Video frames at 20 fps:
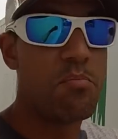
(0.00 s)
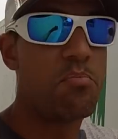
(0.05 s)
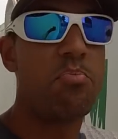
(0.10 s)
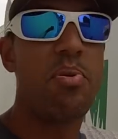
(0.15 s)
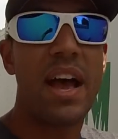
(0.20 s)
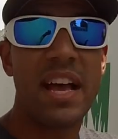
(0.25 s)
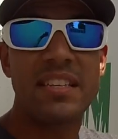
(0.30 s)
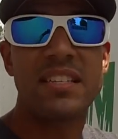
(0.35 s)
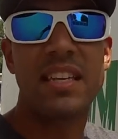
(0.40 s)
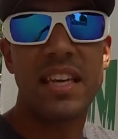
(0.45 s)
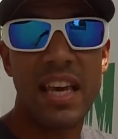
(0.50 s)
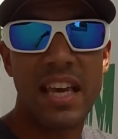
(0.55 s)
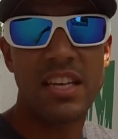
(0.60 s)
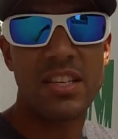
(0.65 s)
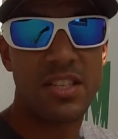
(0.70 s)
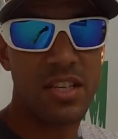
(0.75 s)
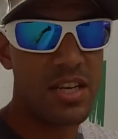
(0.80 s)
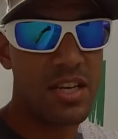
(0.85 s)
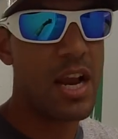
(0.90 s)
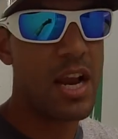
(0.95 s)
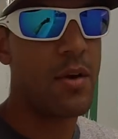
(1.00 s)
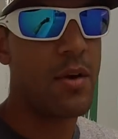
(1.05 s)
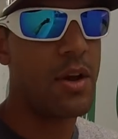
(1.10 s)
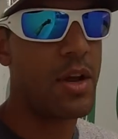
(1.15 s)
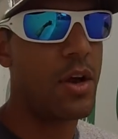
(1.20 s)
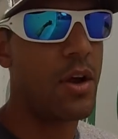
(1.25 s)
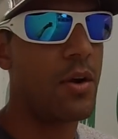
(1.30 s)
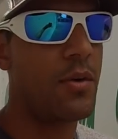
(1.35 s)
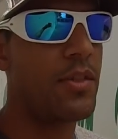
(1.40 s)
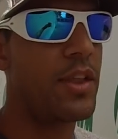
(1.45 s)
best case
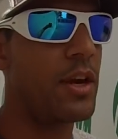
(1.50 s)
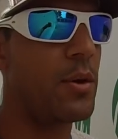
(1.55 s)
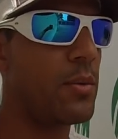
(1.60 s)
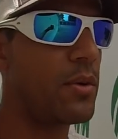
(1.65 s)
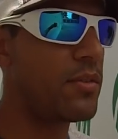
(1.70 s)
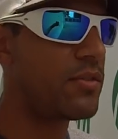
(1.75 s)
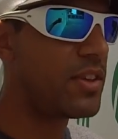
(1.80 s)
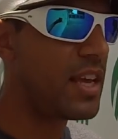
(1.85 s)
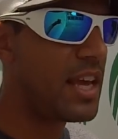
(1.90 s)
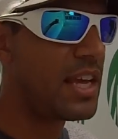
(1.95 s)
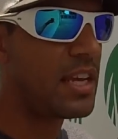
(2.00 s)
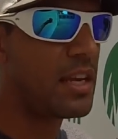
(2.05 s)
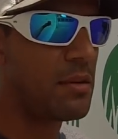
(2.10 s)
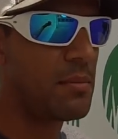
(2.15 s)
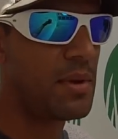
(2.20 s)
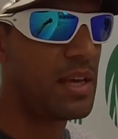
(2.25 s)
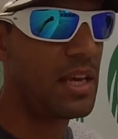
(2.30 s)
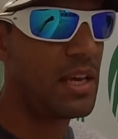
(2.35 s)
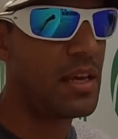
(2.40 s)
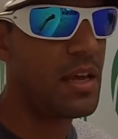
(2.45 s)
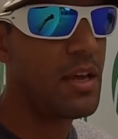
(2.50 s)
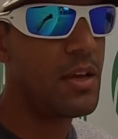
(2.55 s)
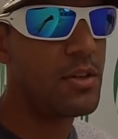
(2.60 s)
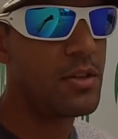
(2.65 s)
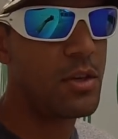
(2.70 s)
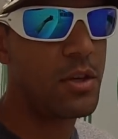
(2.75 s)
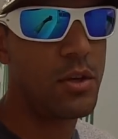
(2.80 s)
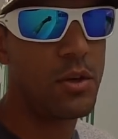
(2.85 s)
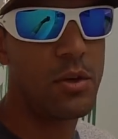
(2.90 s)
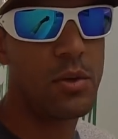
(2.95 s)
scenario, that it would have taken me
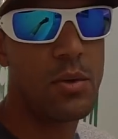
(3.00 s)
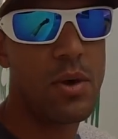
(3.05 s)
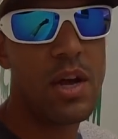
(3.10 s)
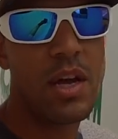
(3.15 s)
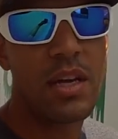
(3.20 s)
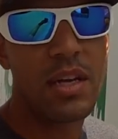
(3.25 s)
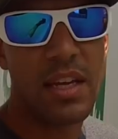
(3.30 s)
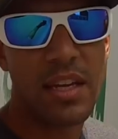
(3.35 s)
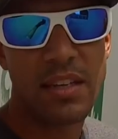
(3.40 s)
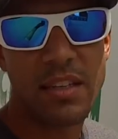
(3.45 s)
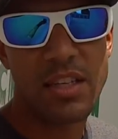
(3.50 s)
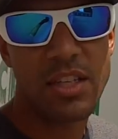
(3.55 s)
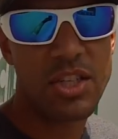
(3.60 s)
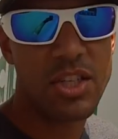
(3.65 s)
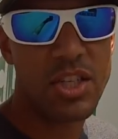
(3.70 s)
to get this